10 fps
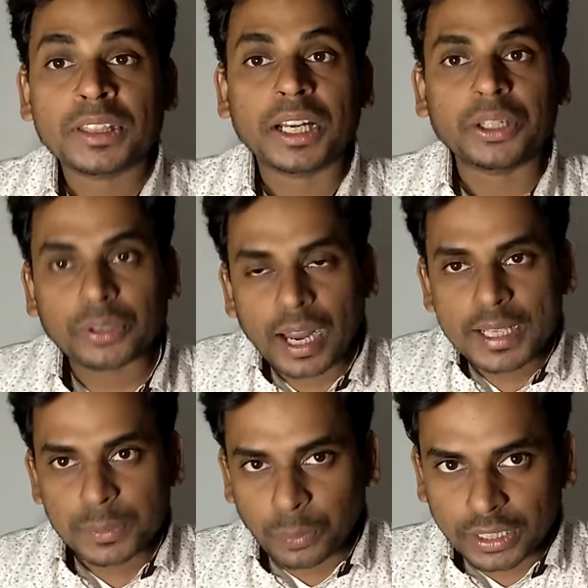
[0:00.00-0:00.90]
the
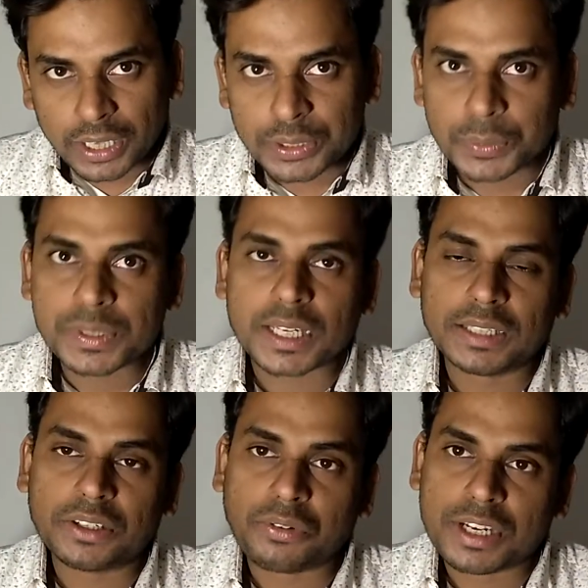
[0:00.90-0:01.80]
drugs what are used
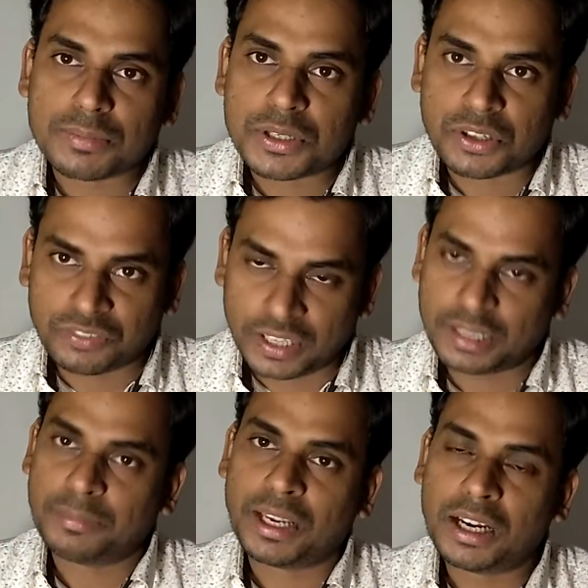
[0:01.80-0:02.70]
in the treatment of
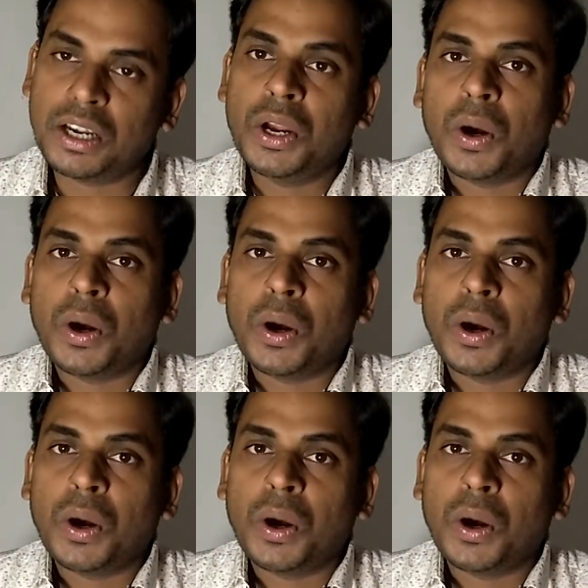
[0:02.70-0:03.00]
anemia,